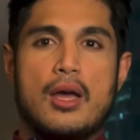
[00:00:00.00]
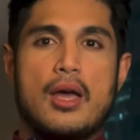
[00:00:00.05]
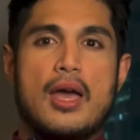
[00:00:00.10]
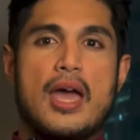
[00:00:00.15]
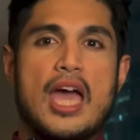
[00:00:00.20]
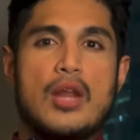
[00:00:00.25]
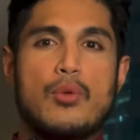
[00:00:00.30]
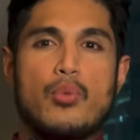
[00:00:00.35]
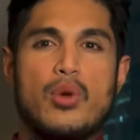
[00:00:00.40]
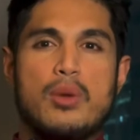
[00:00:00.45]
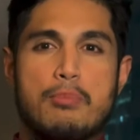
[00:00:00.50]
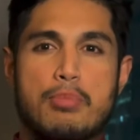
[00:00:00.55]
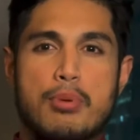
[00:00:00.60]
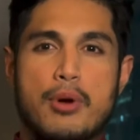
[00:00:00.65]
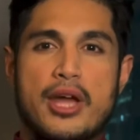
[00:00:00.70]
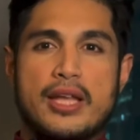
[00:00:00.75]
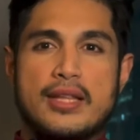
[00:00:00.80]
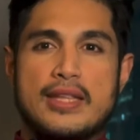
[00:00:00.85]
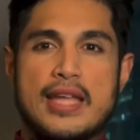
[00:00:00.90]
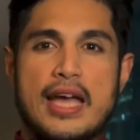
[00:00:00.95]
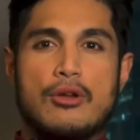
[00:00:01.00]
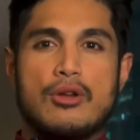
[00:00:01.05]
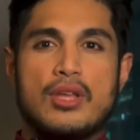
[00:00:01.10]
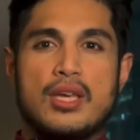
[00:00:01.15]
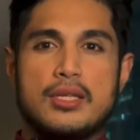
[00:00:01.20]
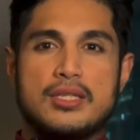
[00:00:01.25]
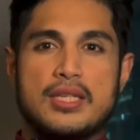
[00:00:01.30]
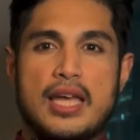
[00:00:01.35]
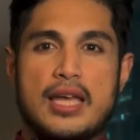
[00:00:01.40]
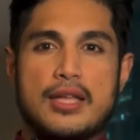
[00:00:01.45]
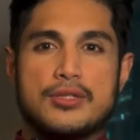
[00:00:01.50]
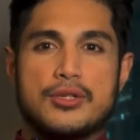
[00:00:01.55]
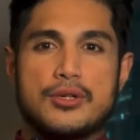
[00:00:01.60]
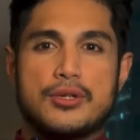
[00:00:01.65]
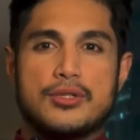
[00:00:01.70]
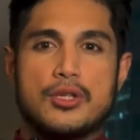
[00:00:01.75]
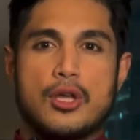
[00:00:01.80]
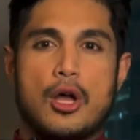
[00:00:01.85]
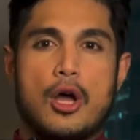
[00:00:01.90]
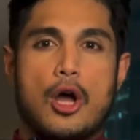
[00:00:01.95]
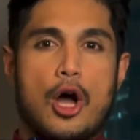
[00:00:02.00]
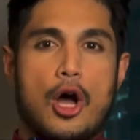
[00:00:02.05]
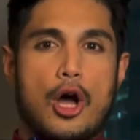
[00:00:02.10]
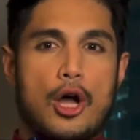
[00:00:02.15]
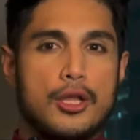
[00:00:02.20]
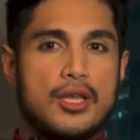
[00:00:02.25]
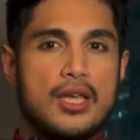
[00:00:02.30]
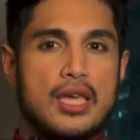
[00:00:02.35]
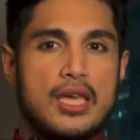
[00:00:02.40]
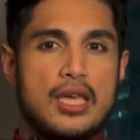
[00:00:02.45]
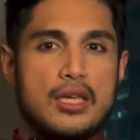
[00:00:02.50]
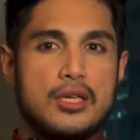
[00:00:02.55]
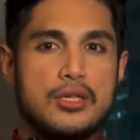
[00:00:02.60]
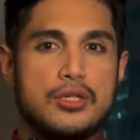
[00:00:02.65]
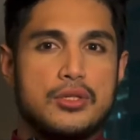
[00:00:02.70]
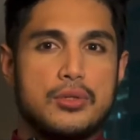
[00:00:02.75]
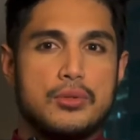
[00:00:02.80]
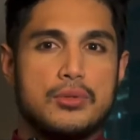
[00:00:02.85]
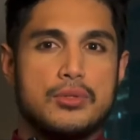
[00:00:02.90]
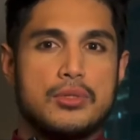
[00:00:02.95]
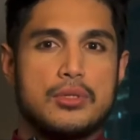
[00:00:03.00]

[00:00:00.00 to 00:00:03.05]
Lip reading: and we break down his answers on key issues.